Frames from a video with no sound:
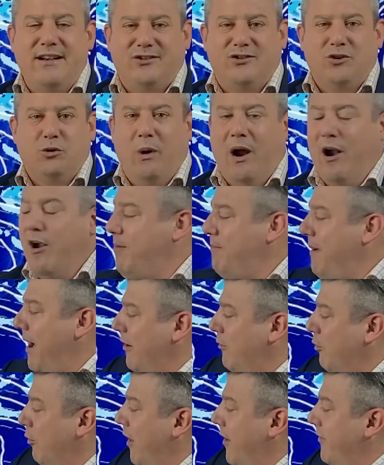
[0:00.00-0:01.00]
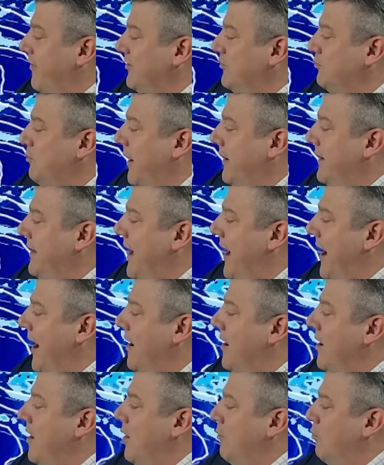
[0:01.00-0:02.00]
to worry about, although this one here
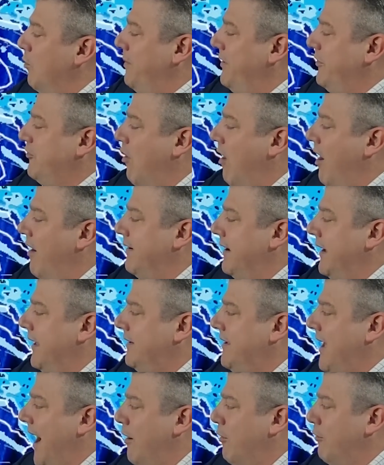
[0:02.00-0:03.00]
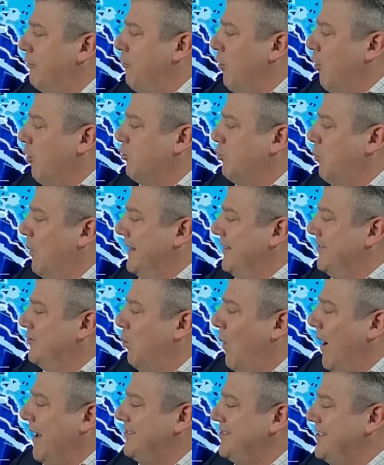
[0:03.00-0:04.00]
will be driving in gale force winds
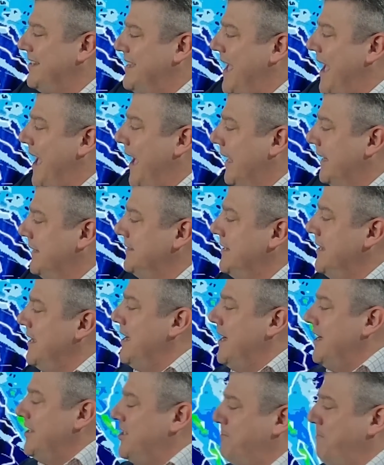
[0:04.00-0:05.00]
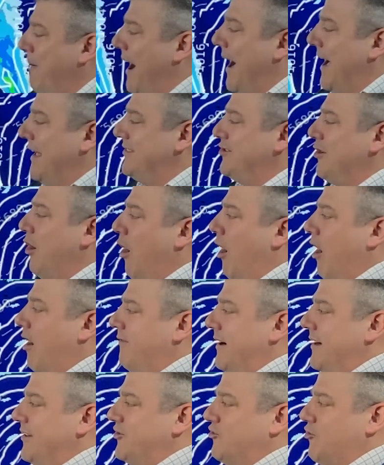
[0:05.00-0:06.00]
once again to parts of
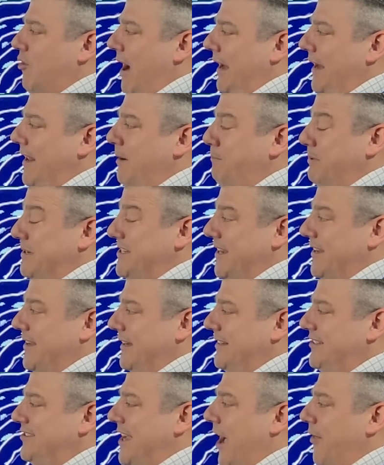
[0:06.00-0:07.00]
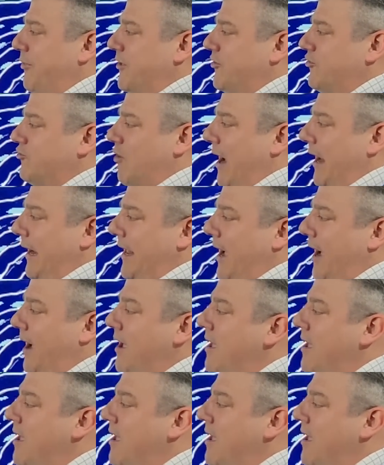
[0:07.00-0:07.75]
Australia, particularly South Australia,